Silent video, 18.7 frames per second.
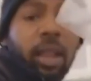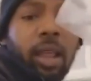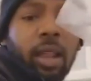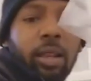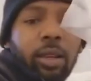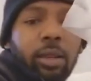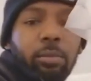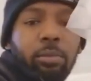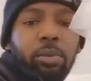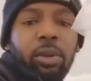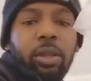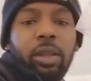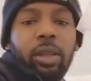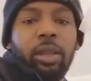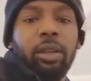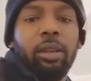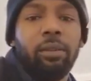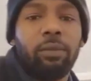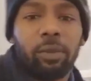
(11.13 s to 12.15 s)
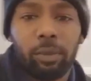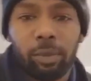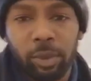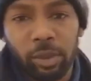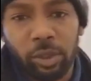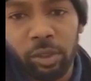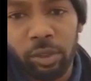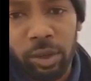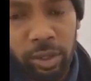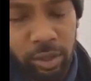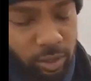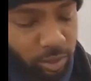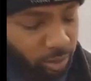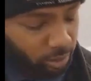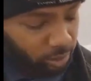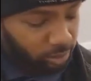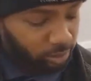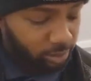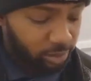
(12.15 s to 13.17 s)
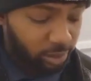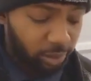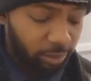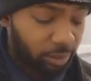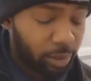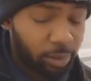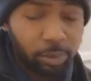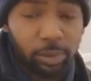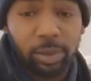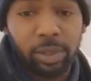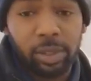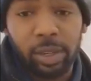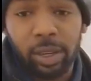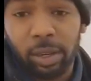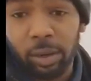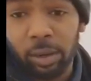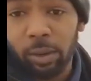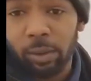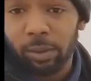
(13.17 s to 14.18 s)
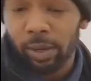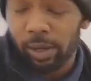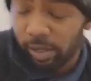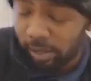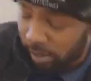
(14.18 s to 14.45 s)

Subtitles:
a lot of debris in here from construction and stuff that was just here already.